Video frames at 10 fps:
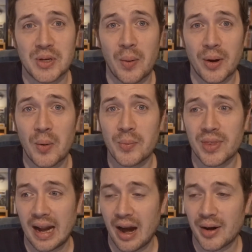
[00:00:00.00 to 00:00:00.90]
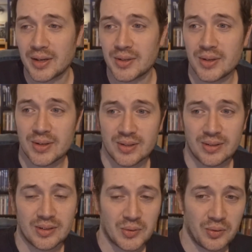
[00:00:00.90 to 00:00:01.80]
what's going on with the
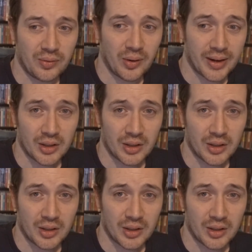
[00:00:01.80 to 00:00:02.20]
characters and sort of